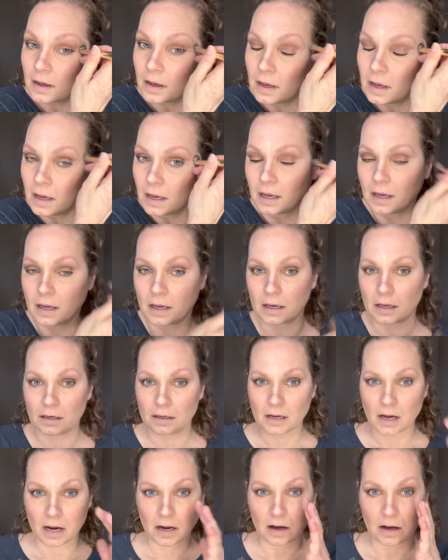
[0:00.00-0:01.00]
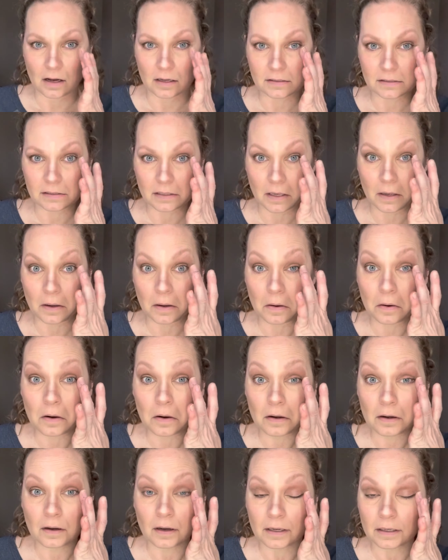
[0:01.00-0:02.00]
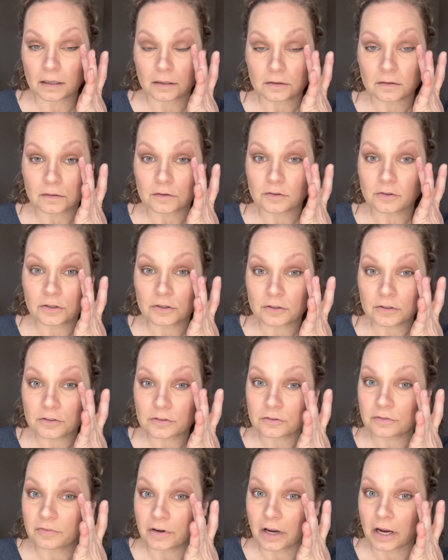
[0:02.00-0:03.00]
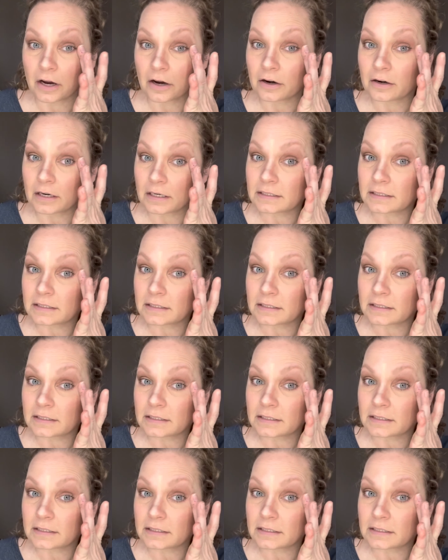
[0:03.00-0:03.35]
And I also, you can use your finger to